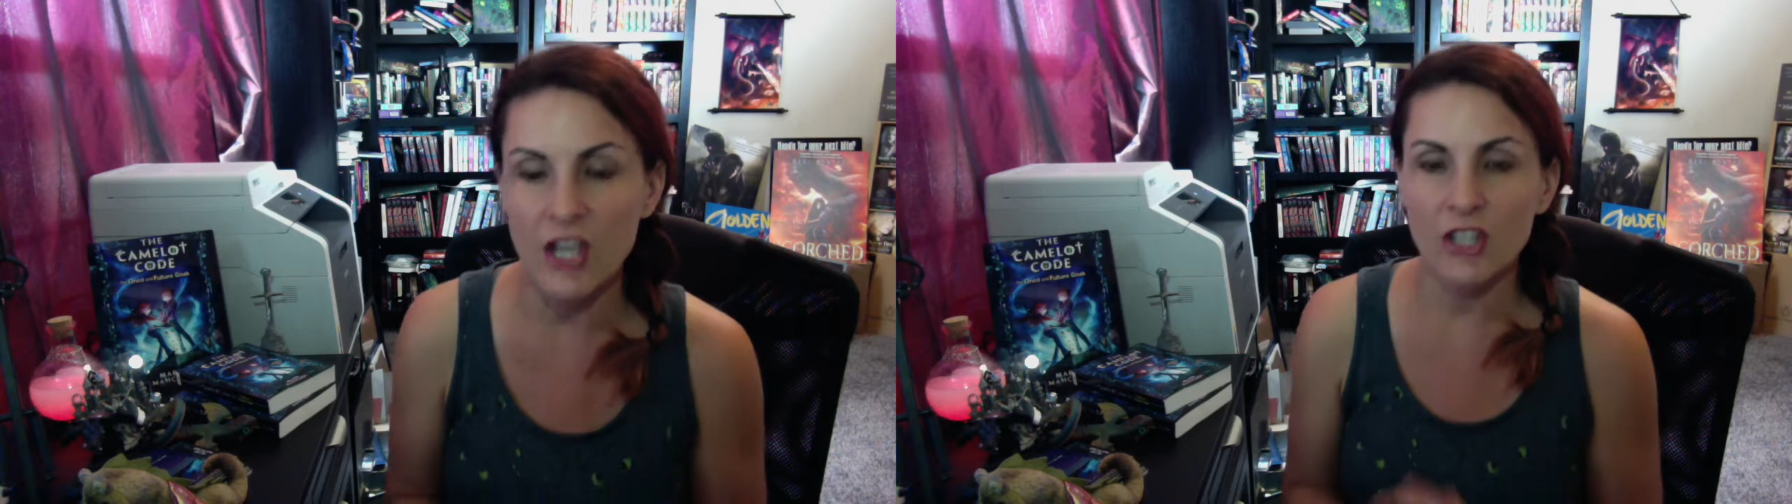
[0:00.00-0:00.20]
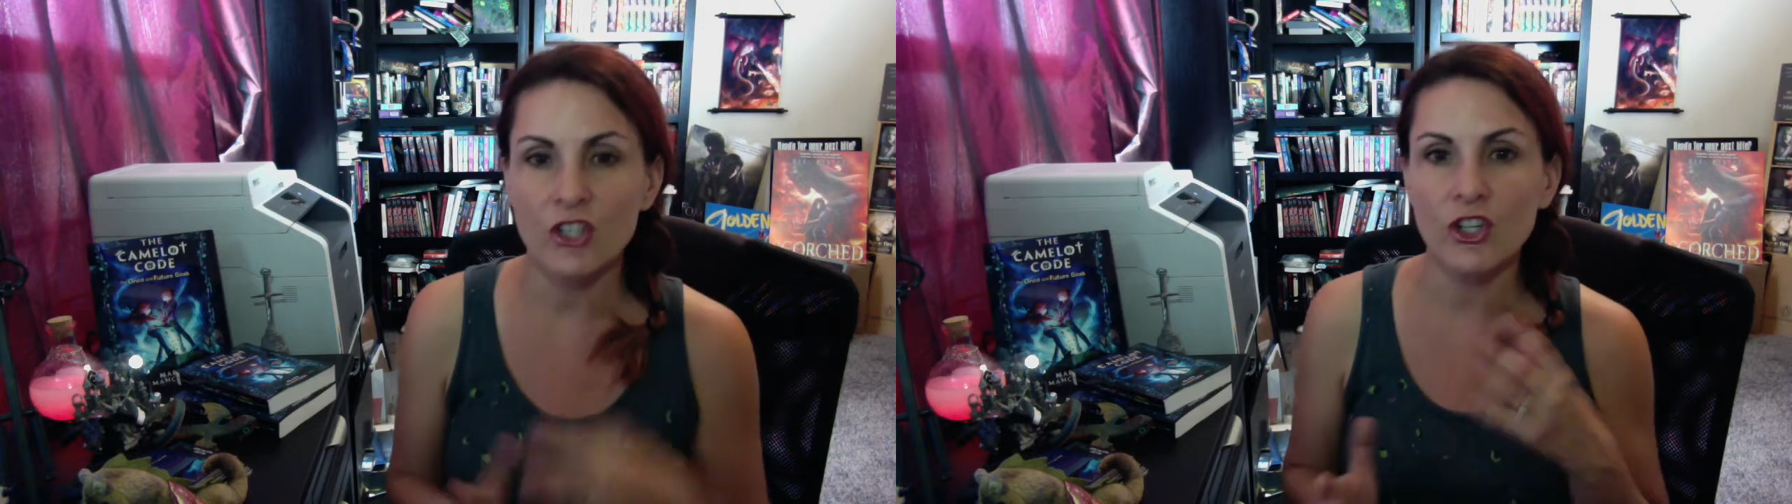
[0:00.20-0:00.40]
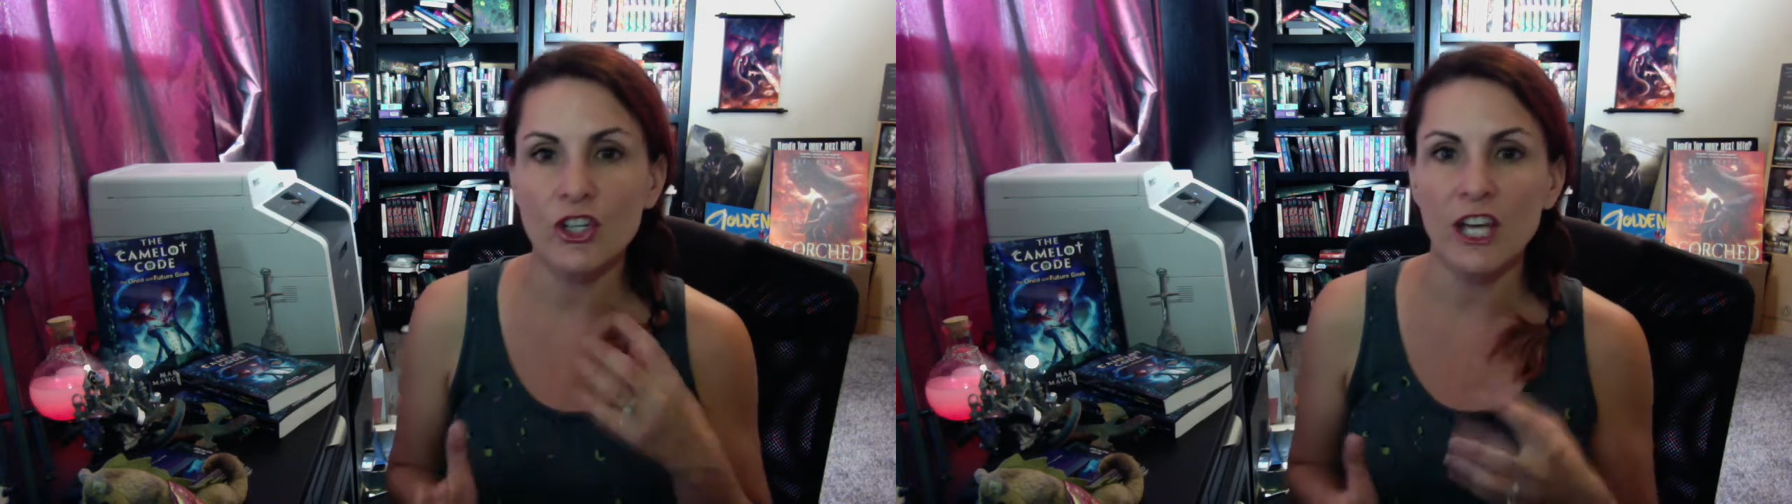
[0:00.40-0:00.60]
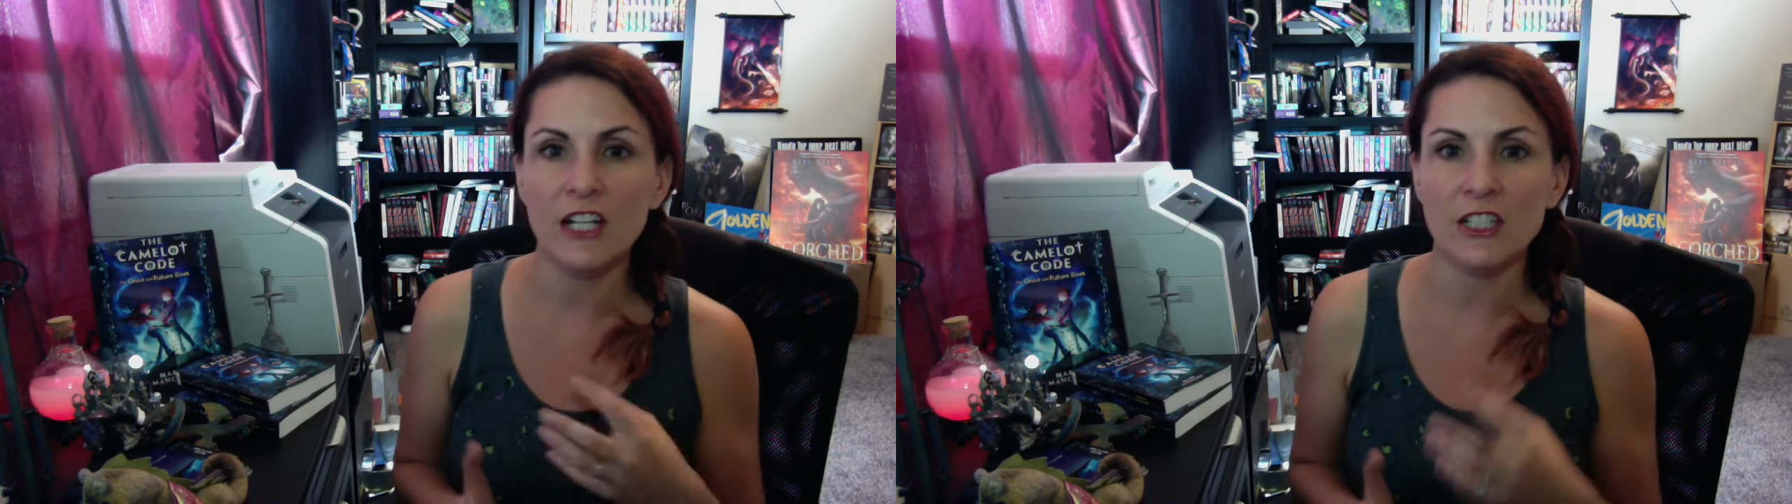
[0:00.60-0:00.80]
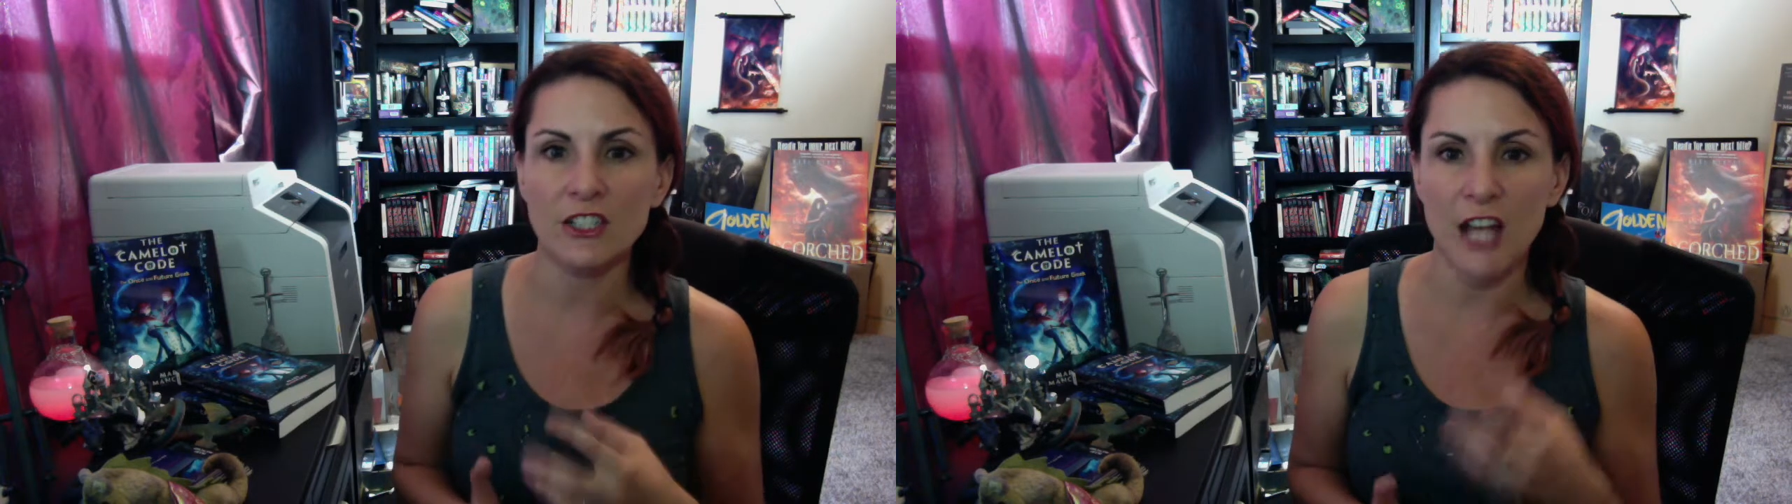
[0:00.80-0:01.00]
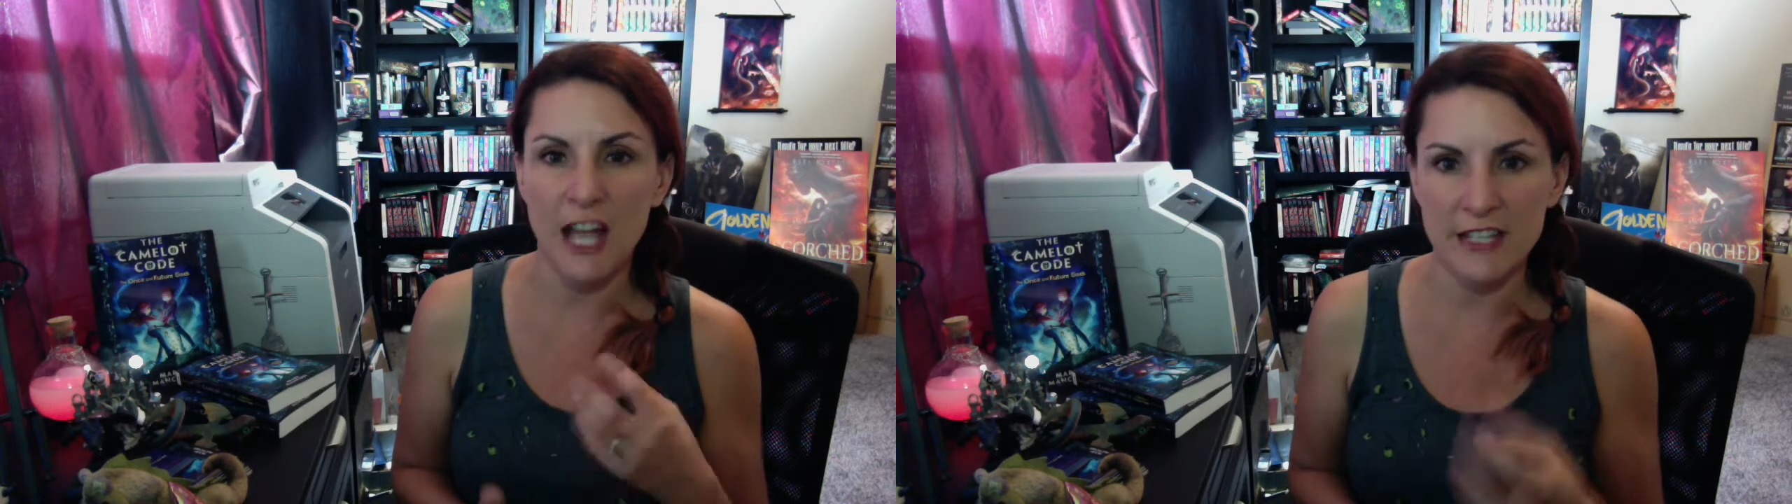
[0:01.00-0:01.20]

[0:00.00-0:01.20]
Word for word: Your character has